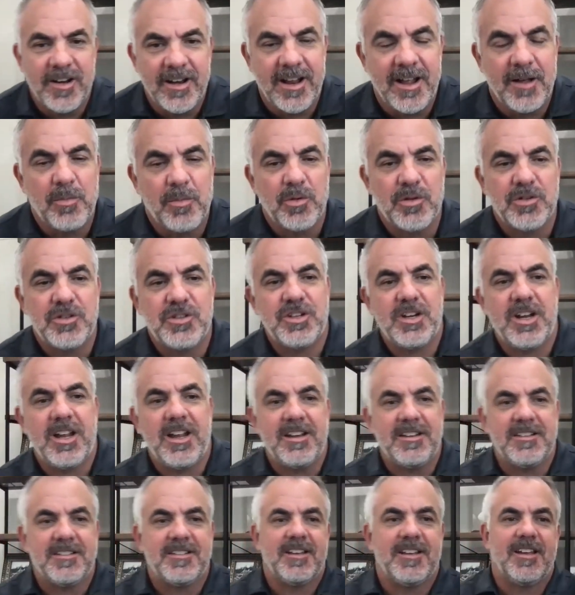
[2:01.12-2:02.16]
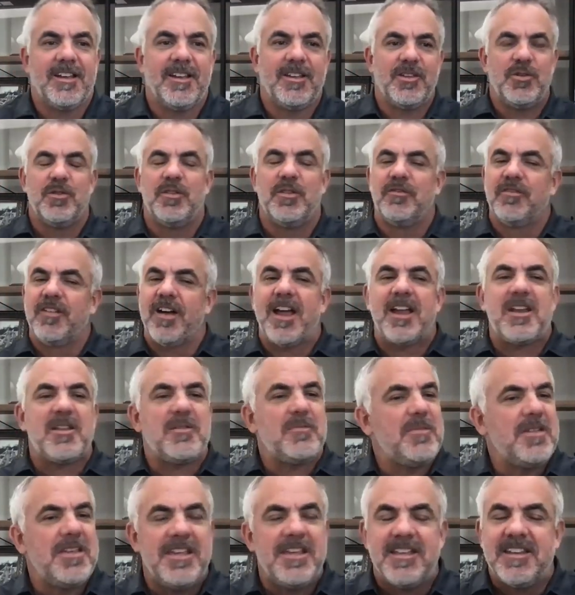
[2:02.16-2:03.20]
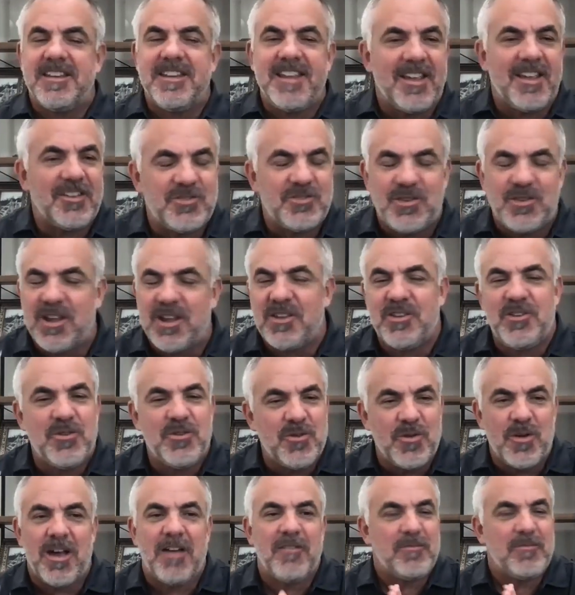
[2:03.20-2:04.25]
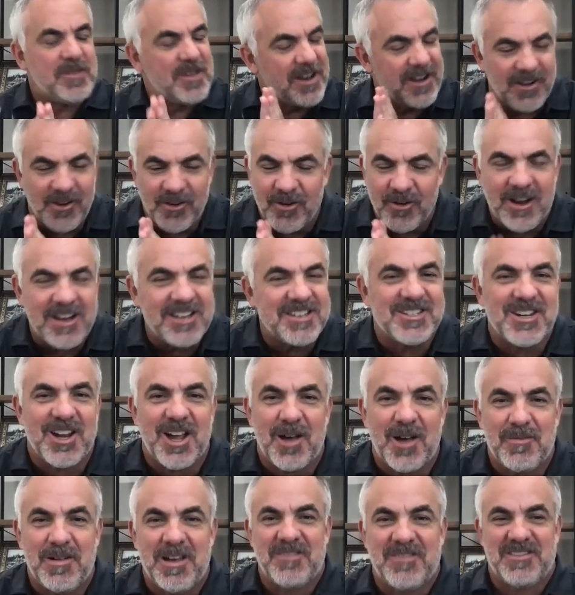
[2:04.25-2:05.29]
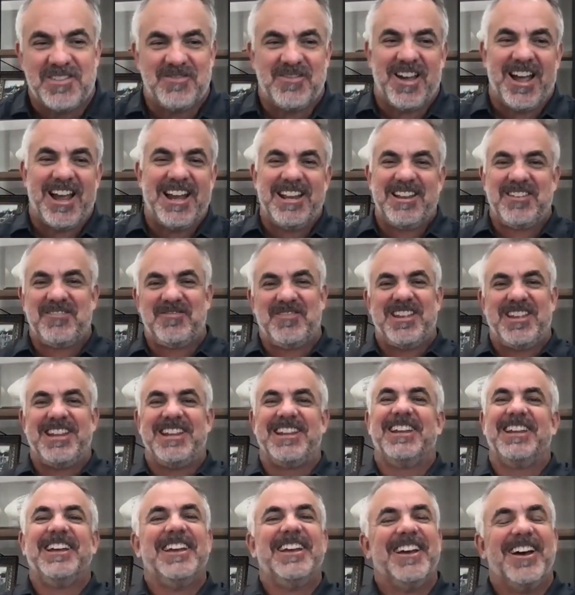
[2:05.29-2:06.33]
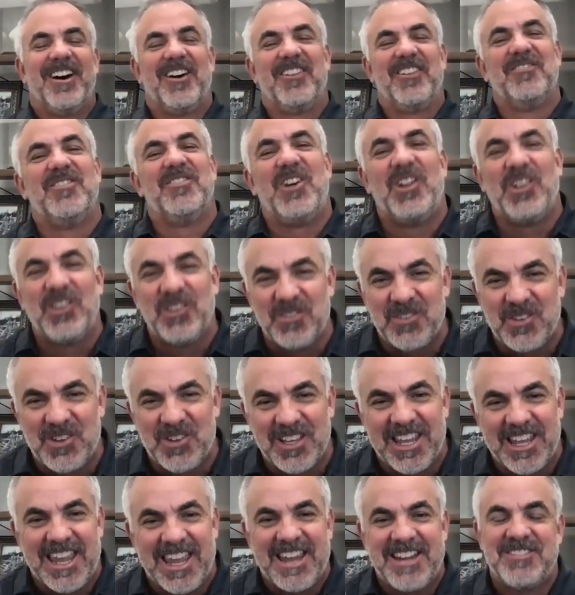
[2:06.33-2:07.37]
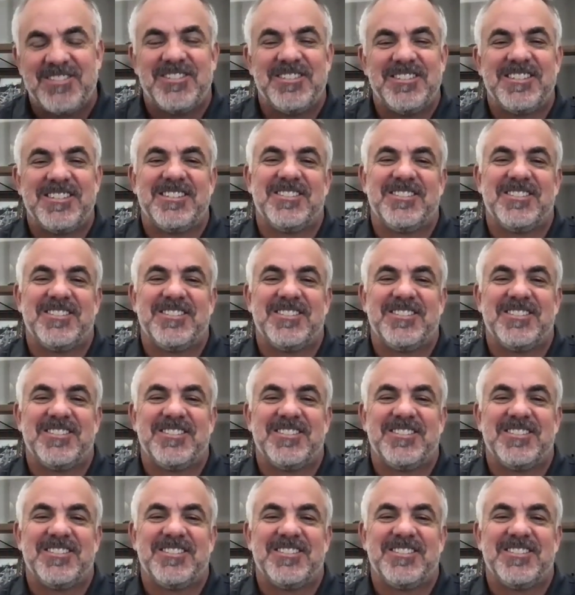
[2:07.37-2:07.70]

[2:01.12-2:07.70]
I appreciate you inviting me. And yes, you have done a great job of inviting me on multiple occasions.